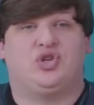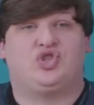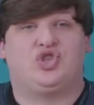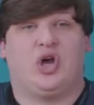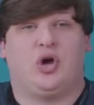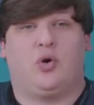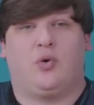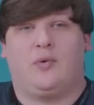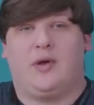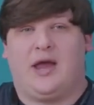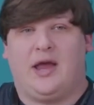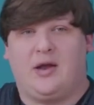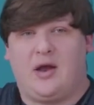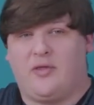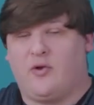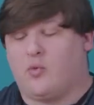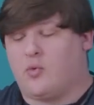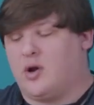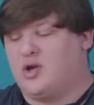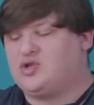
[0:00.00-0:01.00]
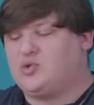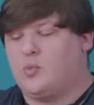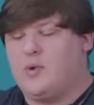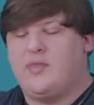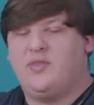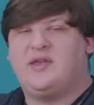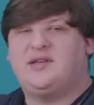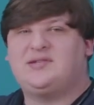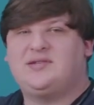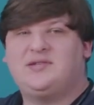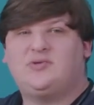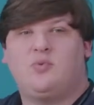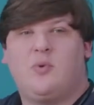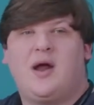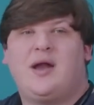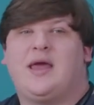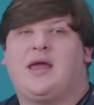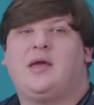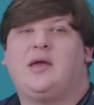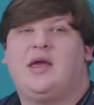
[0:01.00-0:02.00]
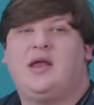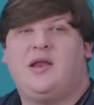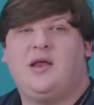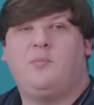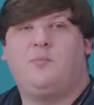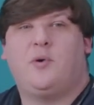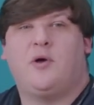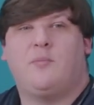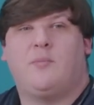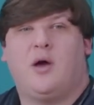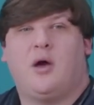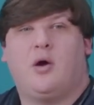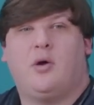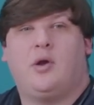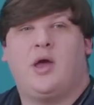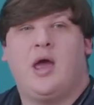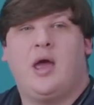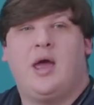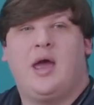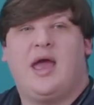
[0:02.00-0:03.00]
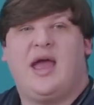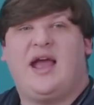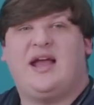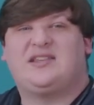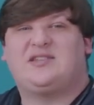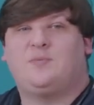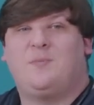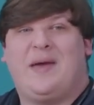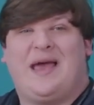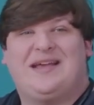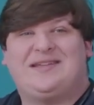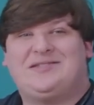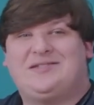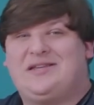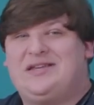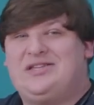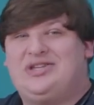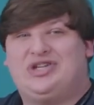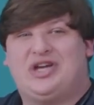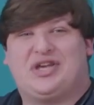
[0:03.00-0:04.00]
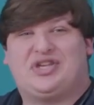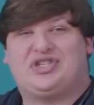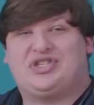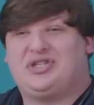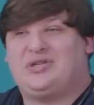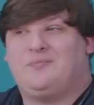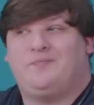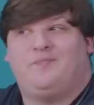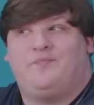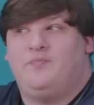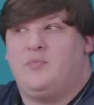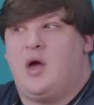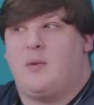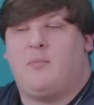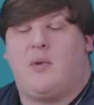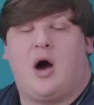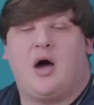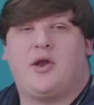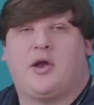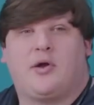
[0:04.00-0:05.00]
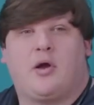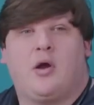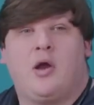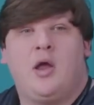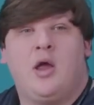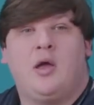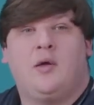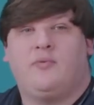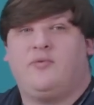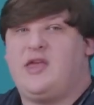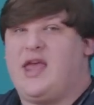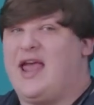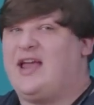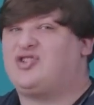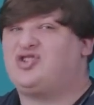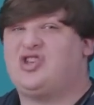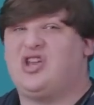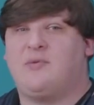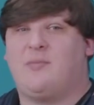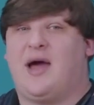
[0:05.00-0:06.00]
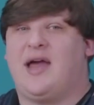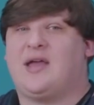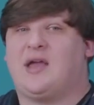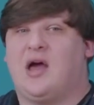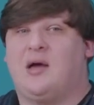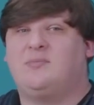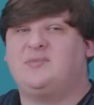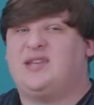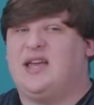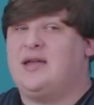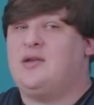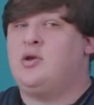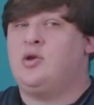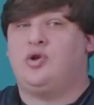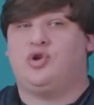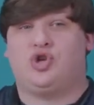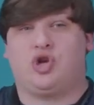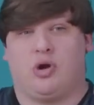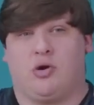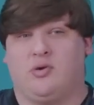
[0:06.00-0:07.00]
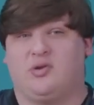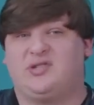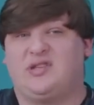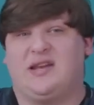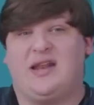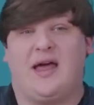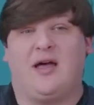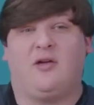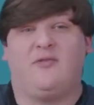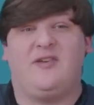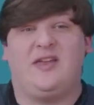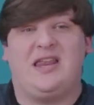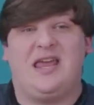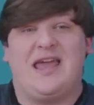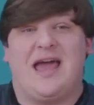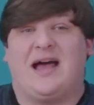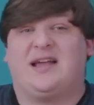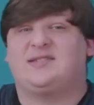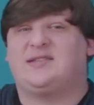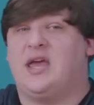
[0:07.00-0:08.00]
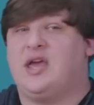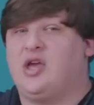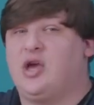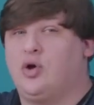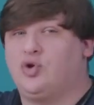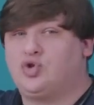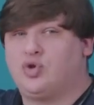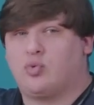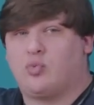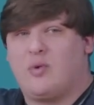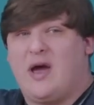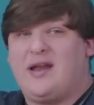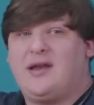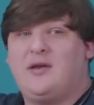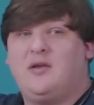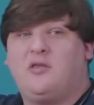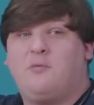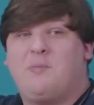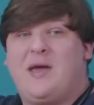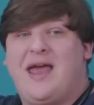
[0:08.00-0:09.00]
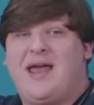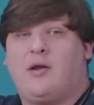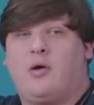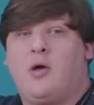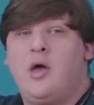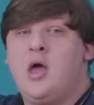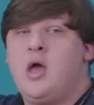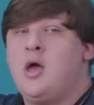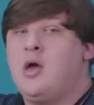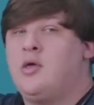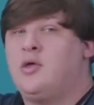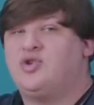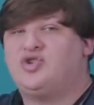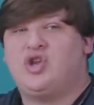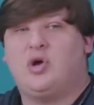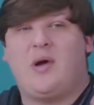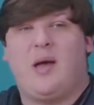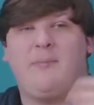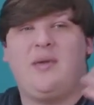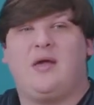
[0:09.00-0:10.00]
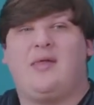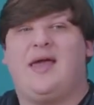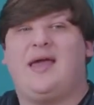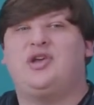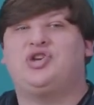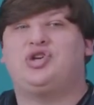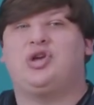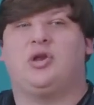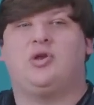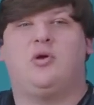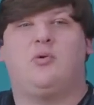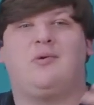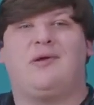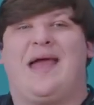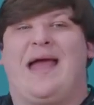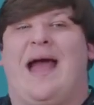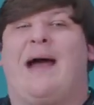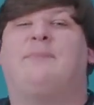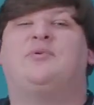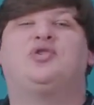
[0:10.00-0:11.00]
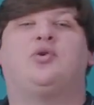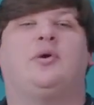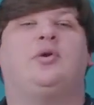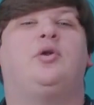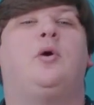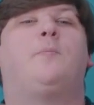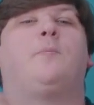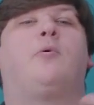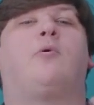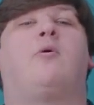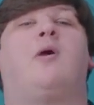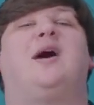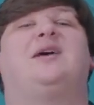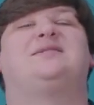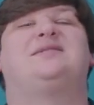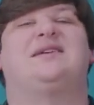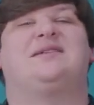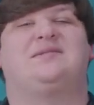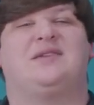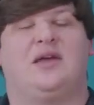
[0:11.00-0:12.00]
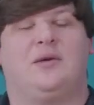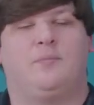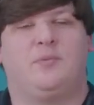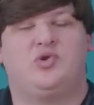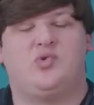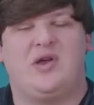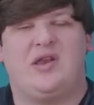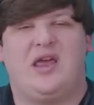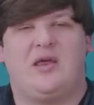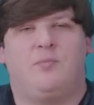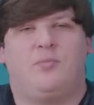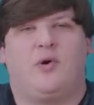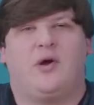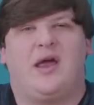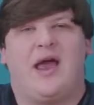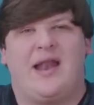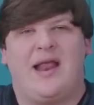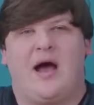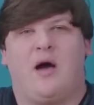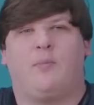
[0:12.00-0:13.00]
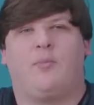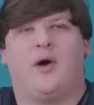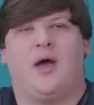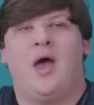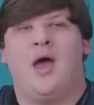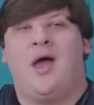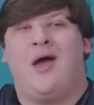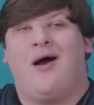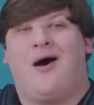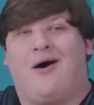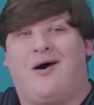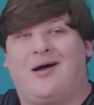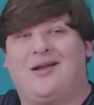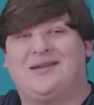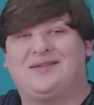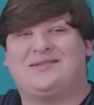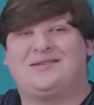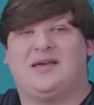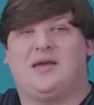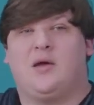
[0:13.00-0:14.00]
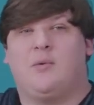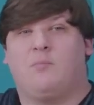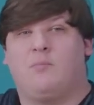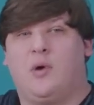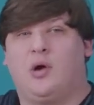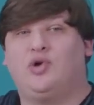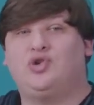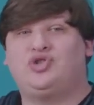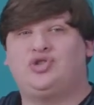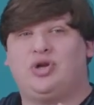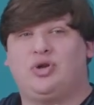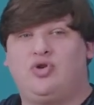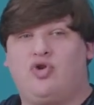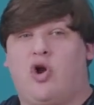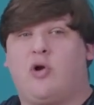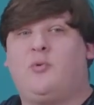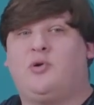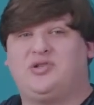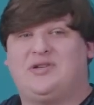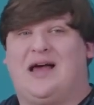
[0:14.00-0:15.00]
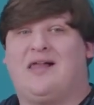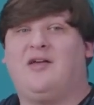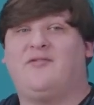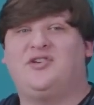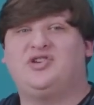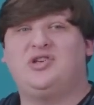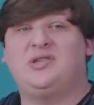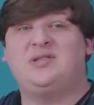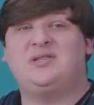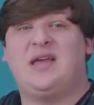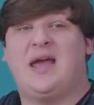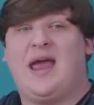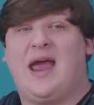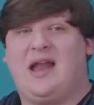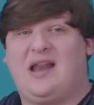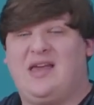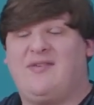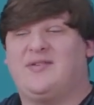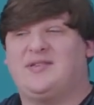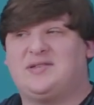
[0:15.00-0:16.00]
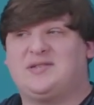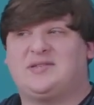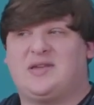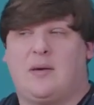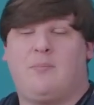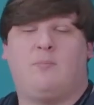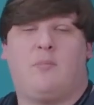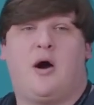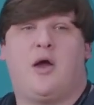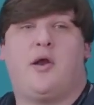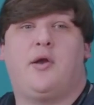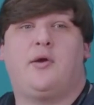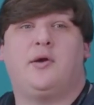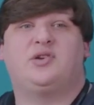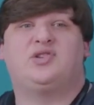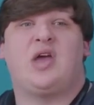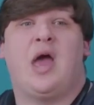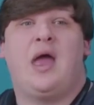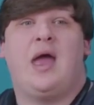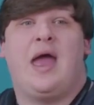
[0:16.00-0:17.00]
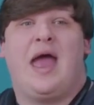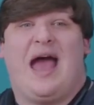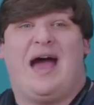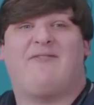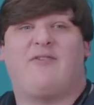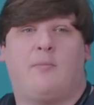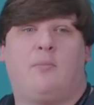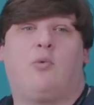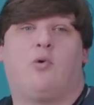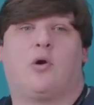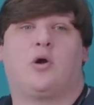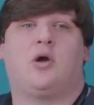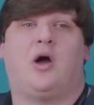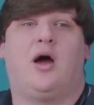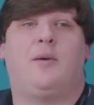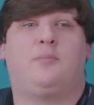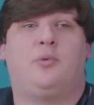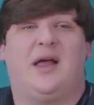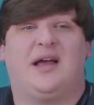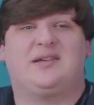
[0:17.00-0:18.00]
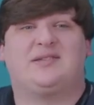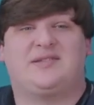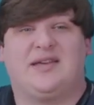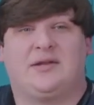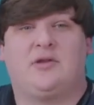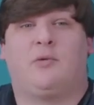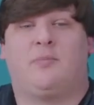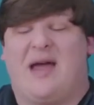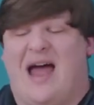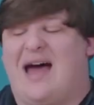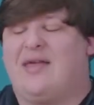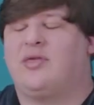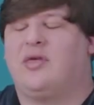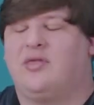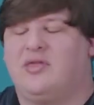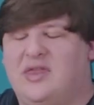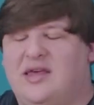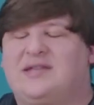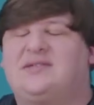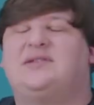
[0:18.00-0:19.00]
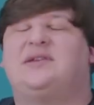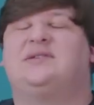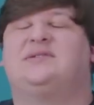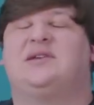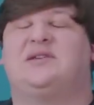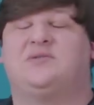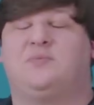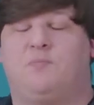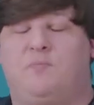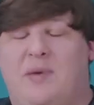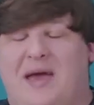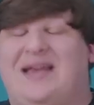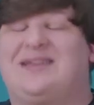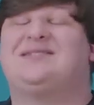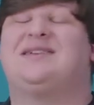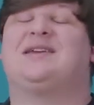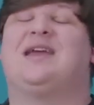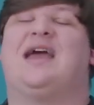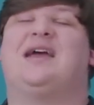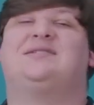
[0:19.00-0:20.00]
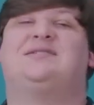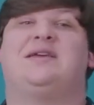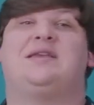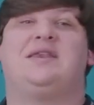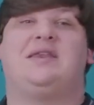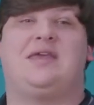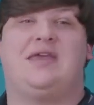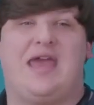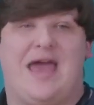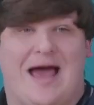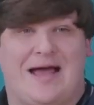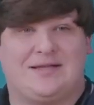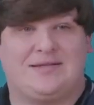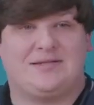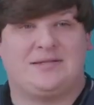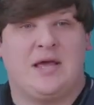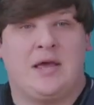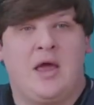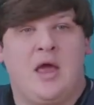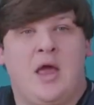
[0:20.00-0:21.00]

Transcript: So, in other words, when this is running in input mode, it's basically just a monitor. The HDMI comes in, turns into LVDS, and goes right into the panel. There's no emulation, no capturing, no processing between input and output. Honestly, most normal televisions, and even some monitors, have a more complex signal path. This is as basic as it gets.